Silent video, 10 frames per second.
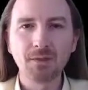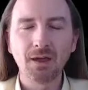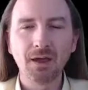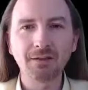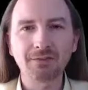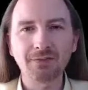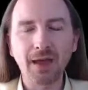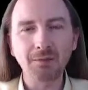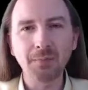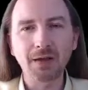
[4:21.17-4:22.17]
And it's
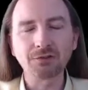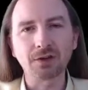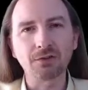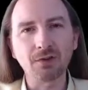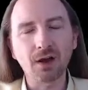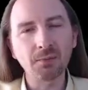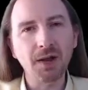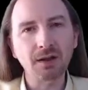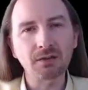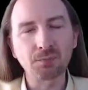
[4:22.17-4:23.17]
that magic. It's
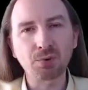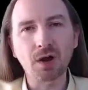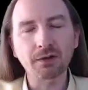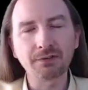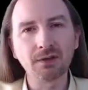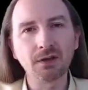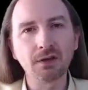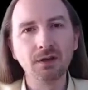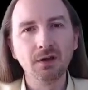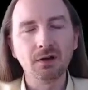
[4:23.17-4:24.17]
automatically
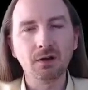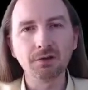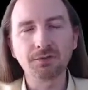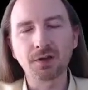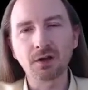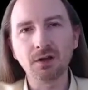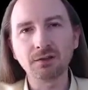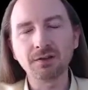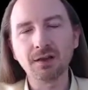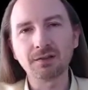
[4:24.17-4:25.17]
proxying all of the
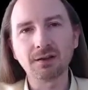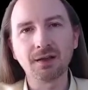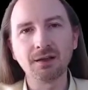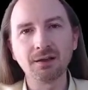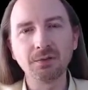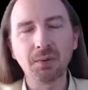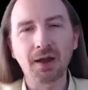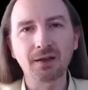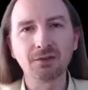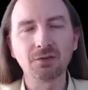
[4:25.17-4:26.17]
content that I need
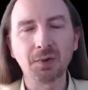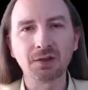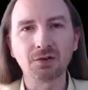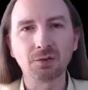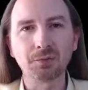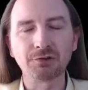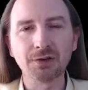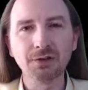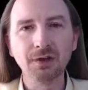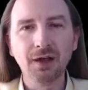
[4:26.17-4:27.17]
back into my local
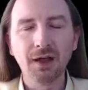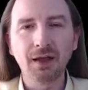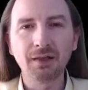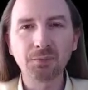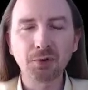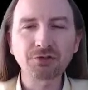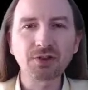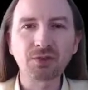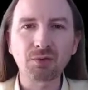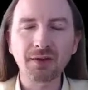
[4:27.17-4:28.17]
machine, and then
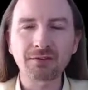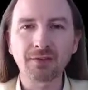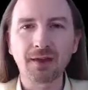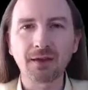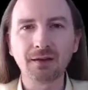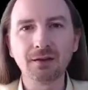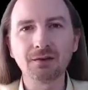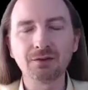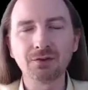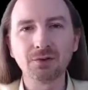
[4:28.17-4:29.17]
pushing the rest of that
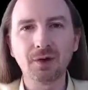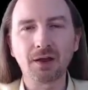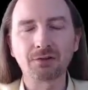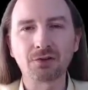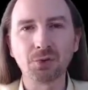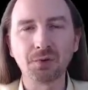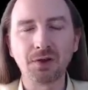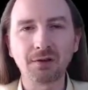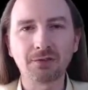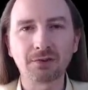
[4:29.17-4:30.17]
into Azure
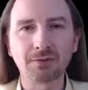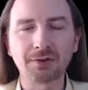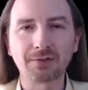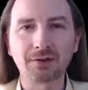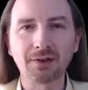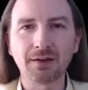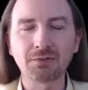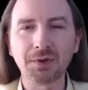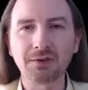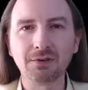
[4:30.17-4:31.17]
Kubernetes Service that
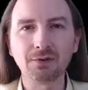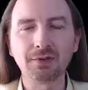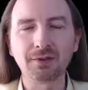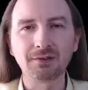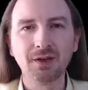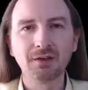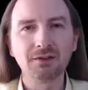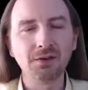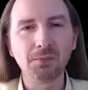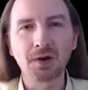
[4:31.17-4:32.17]
allows me to do this
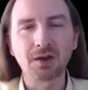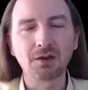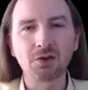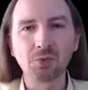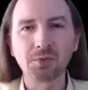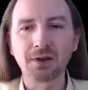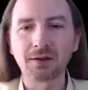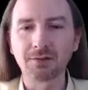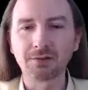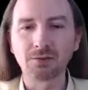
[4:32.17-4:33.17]
debugging
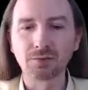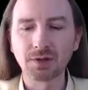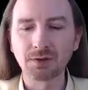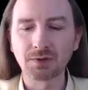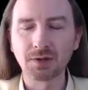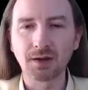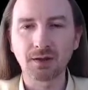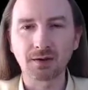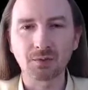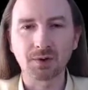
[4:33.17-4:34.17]
Kubernetes in a really, really
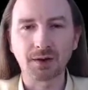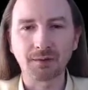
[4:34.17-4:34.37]
elegant way.